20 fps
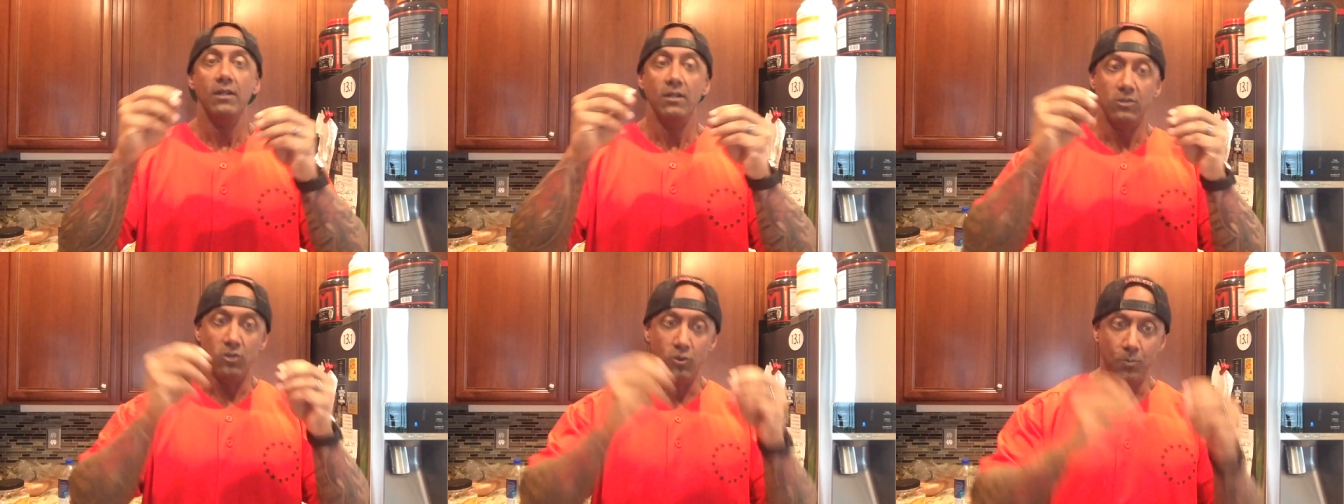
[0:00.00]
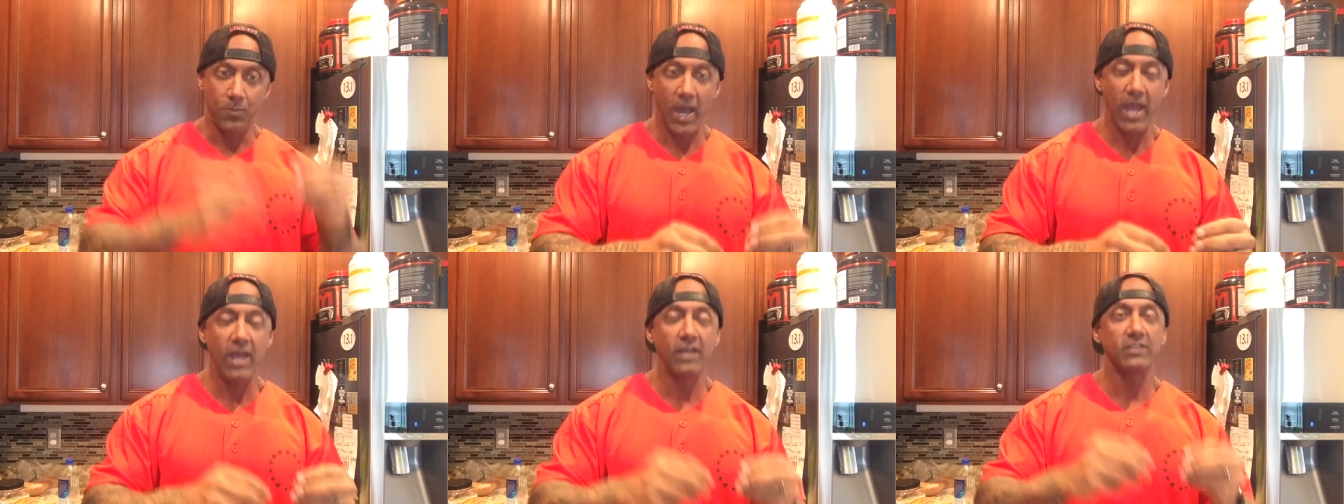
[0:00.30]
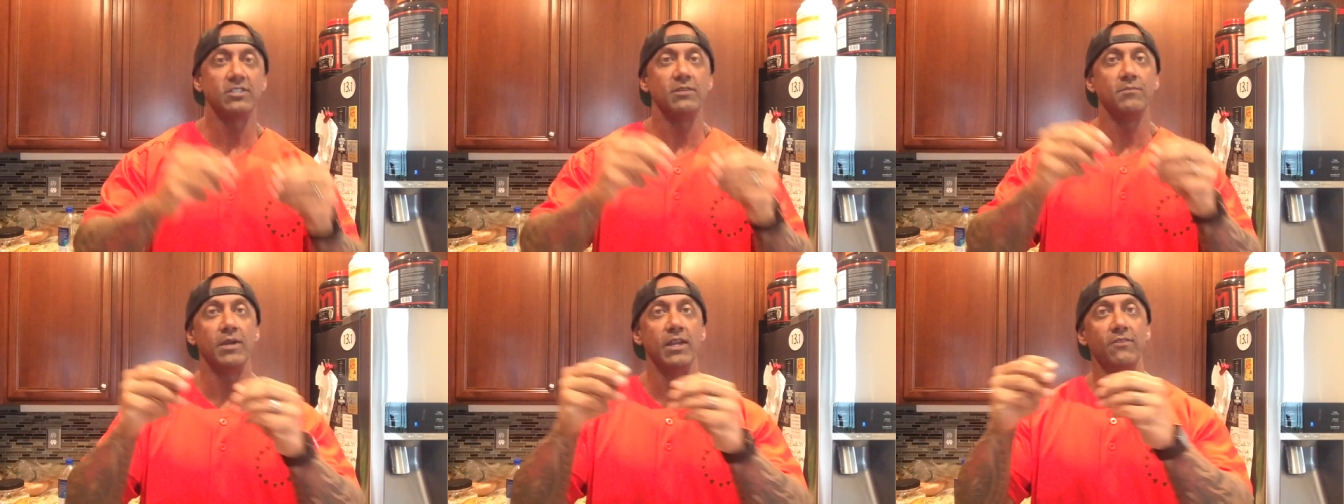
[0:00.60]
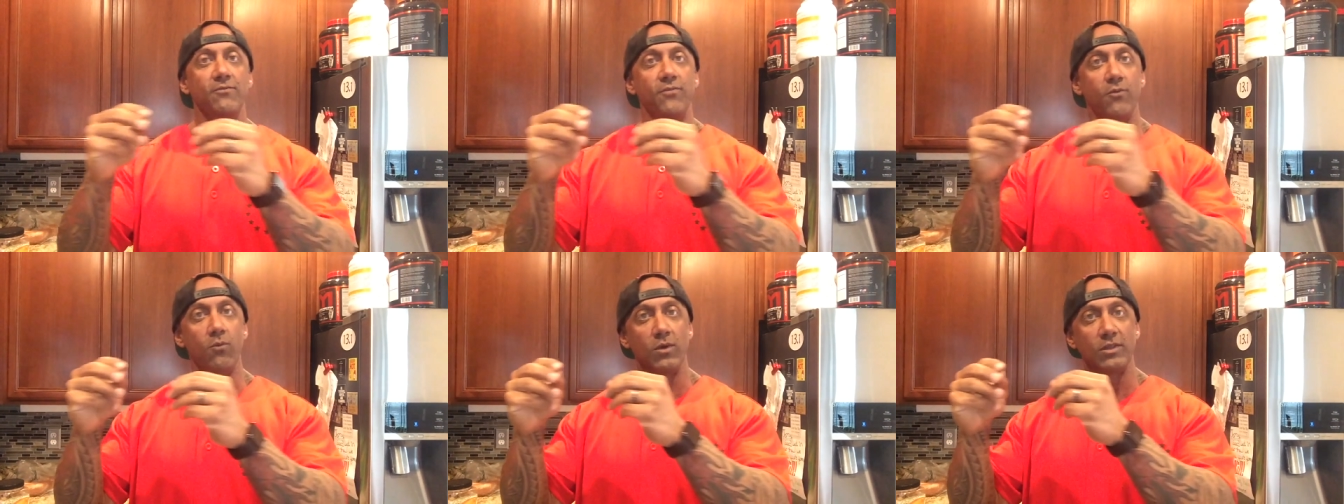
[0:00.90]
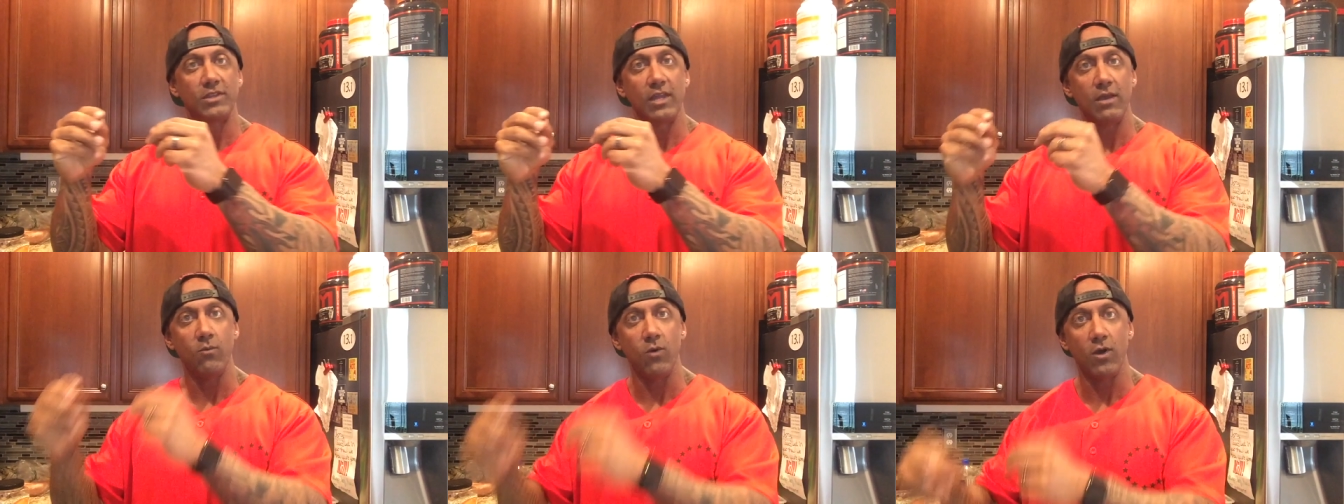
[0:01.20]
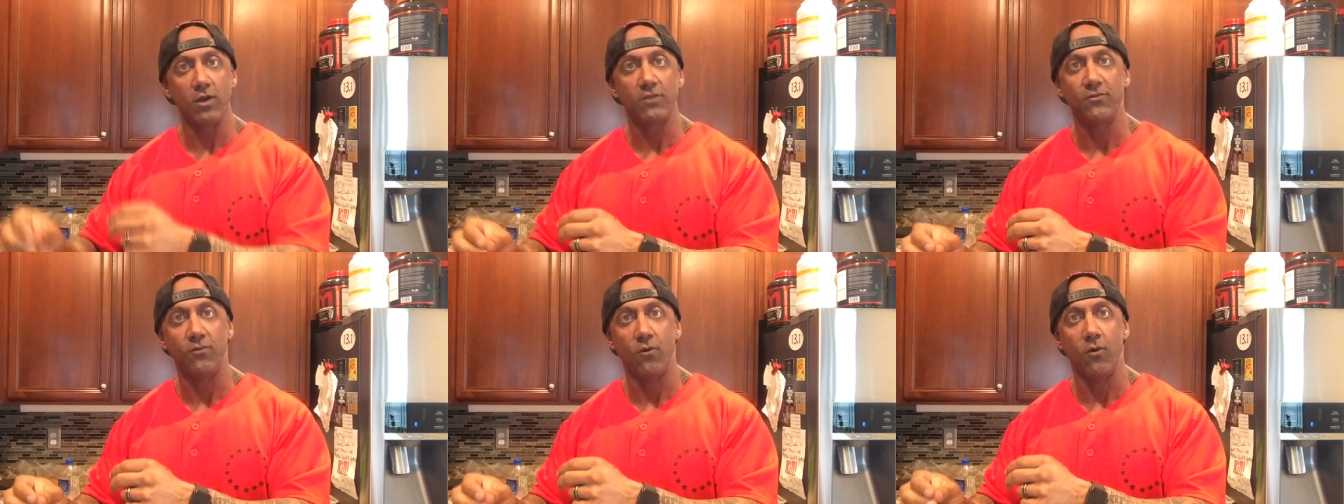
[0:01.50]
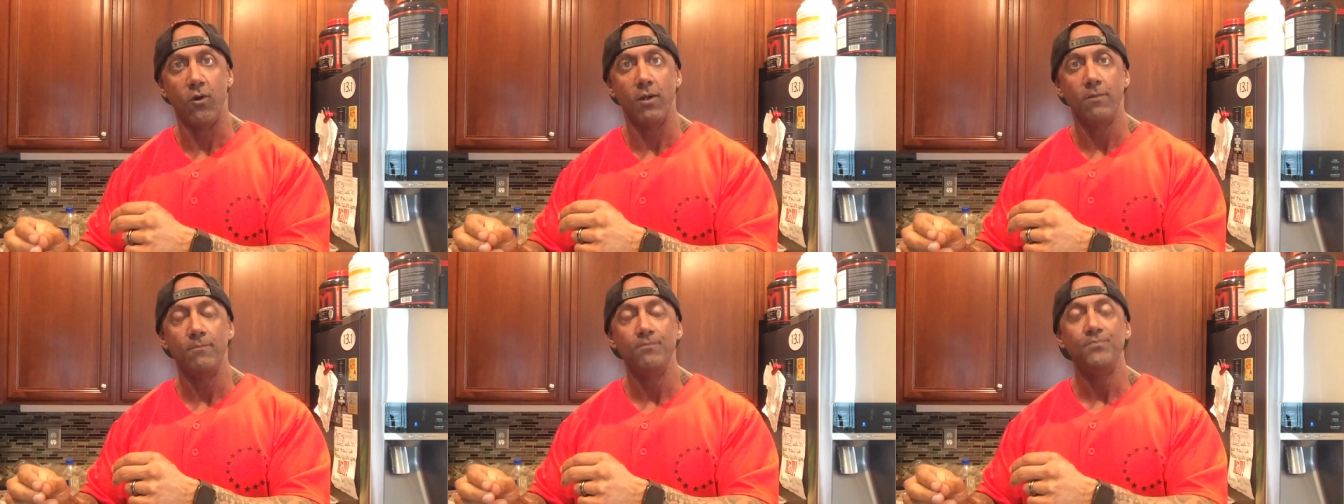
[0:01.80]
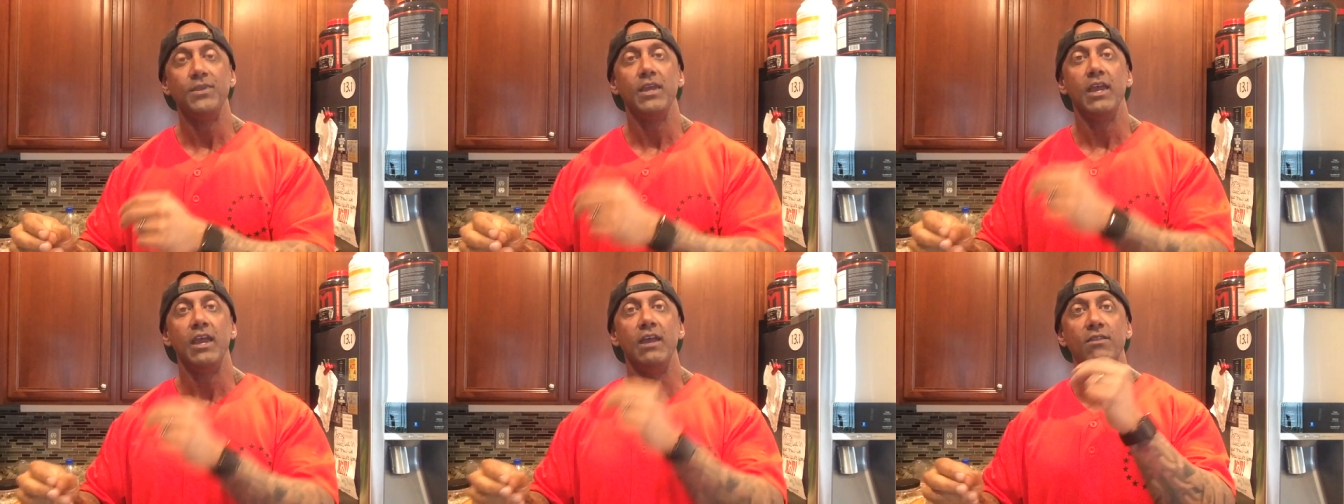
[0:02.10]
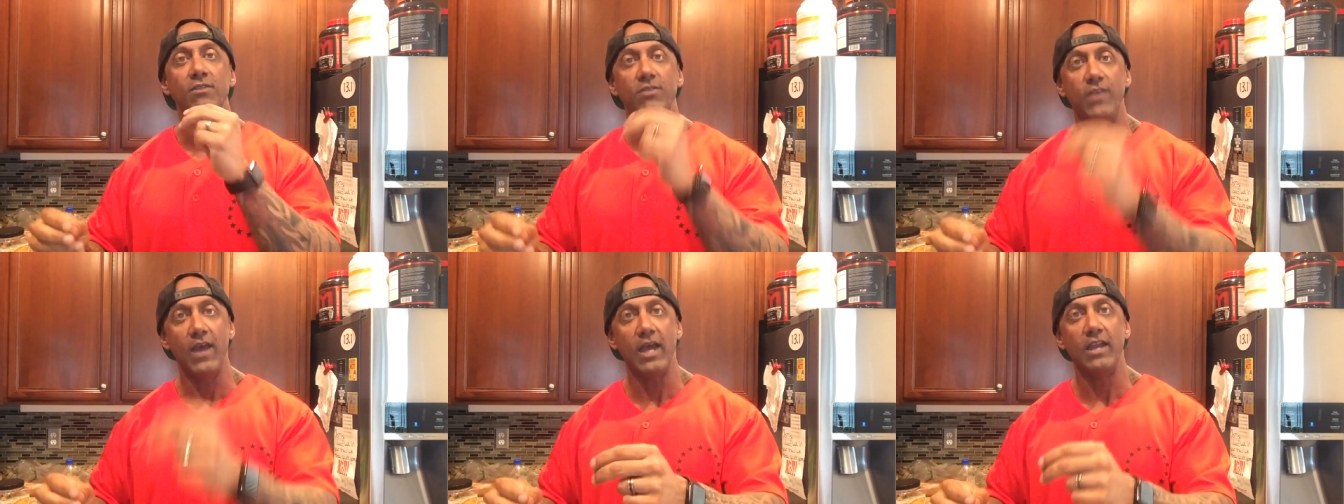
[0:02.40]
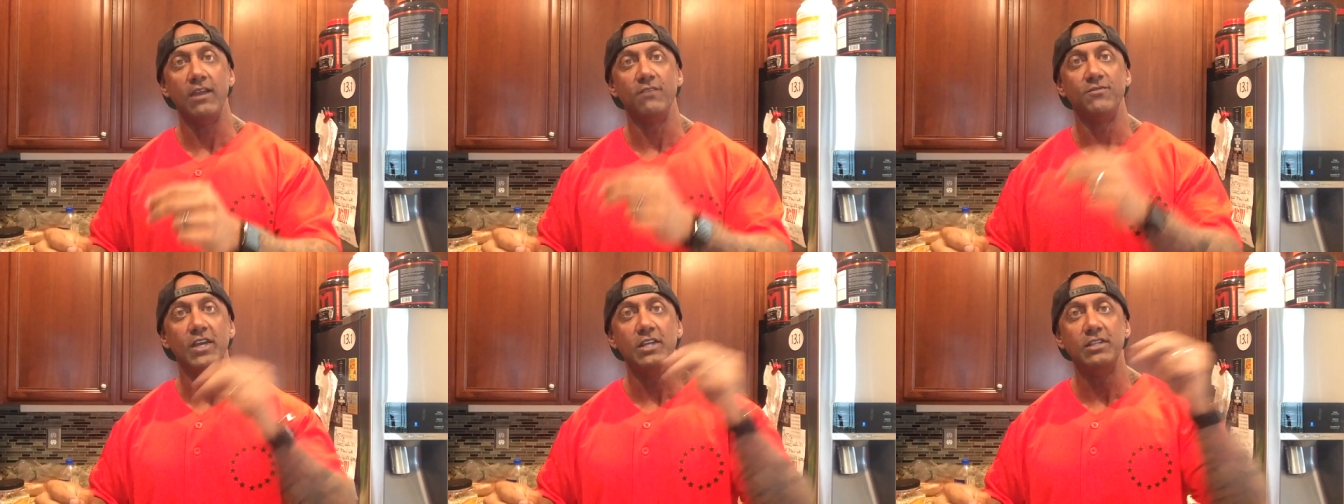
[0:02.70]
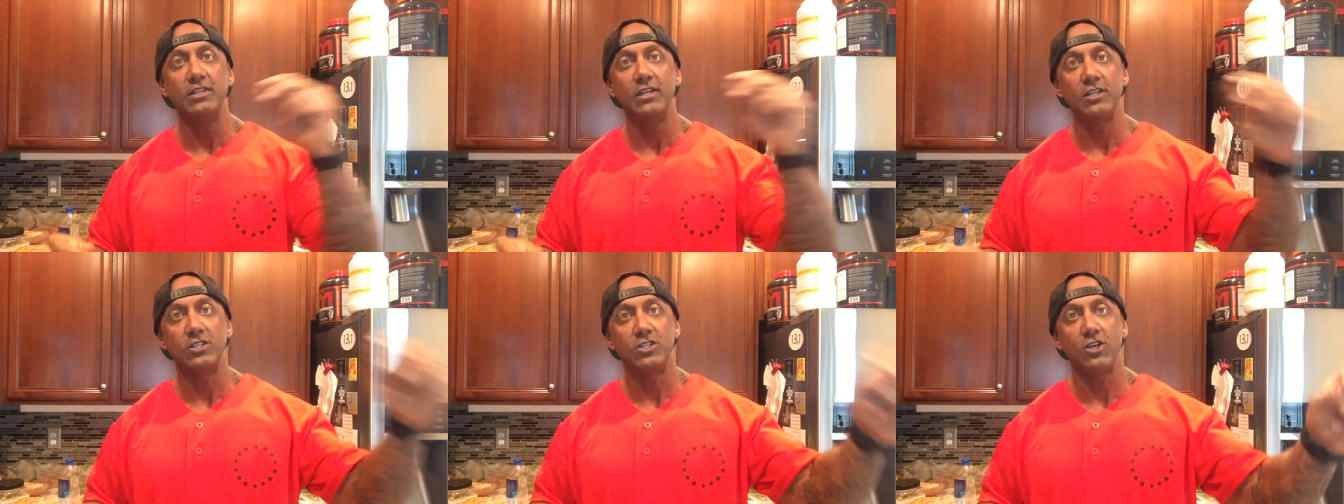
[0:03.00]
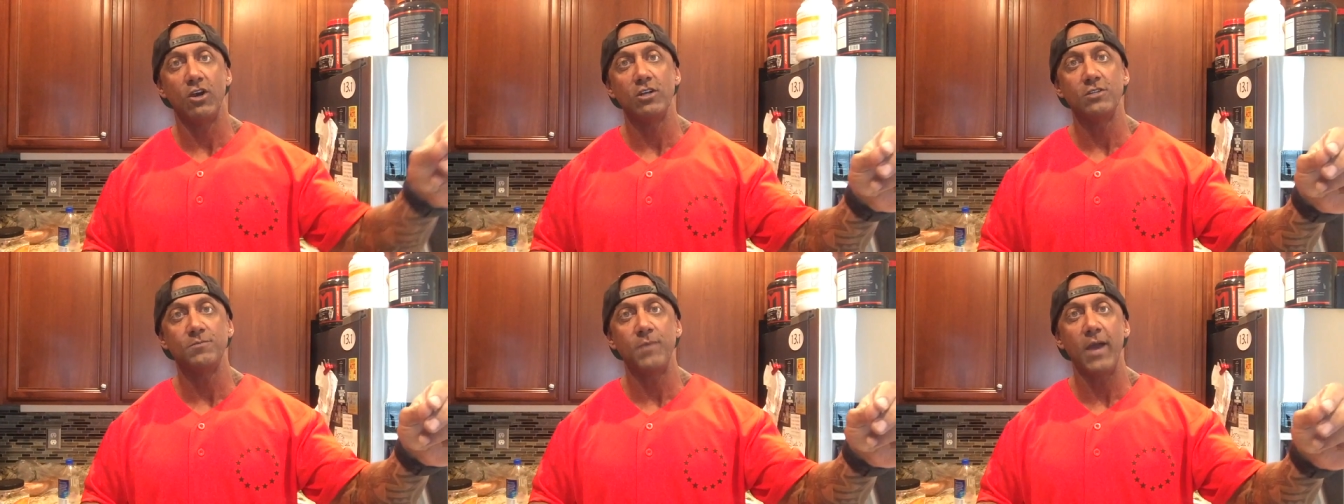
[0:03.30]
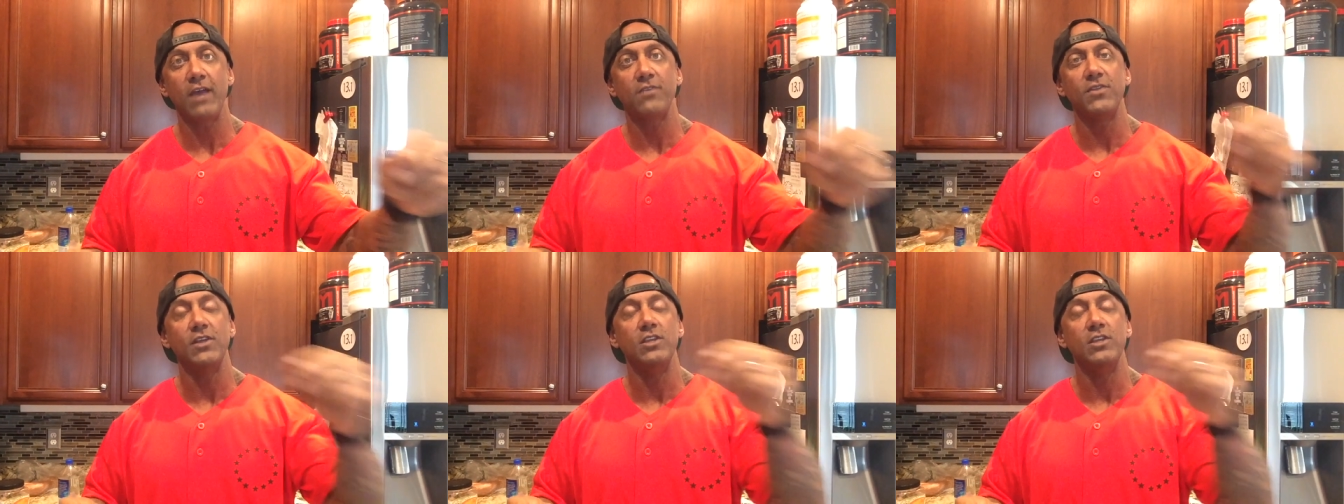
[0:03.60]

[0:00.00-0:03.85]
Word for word: you pay somebody for what they work for and then if they did a chargeback,